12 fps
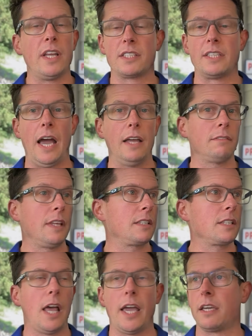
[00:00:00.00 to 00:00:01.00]
is that? That's
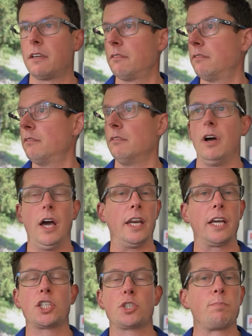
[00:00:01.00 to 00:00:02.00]
like an
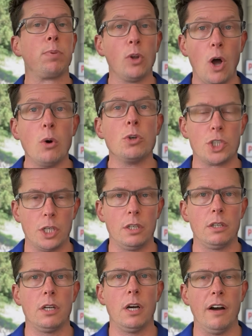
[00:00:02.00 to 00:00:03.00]
explosion
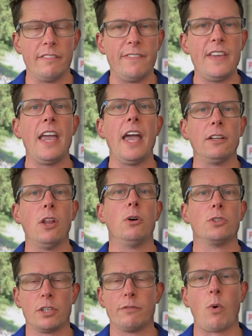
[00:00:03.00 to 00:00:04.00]
of VA
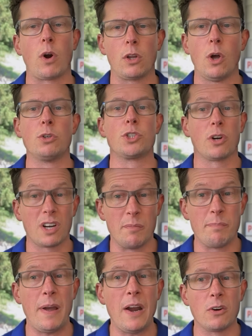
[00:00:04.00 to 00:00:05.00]
loans in foreclosure
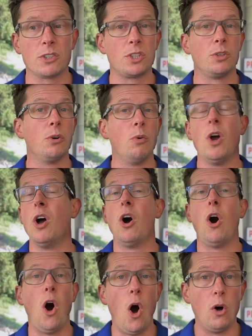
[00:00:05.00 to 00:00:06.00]
compared to
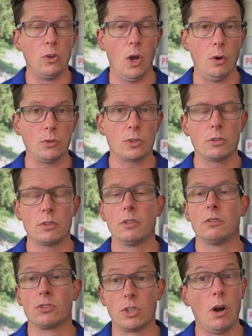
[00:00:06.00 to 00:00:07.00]
all loans.
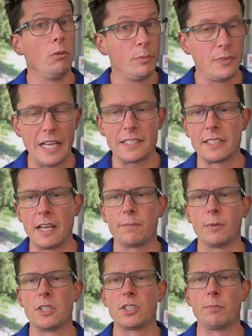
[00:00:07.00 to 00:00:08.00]
So that's
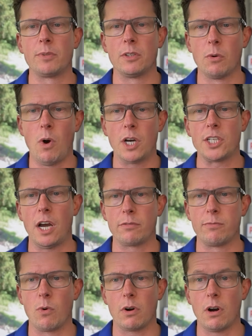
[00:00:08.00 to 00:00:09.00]
definitely something to watch out
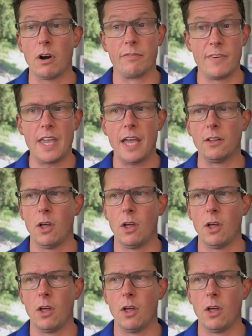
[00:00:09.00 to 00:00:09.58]
for, our VA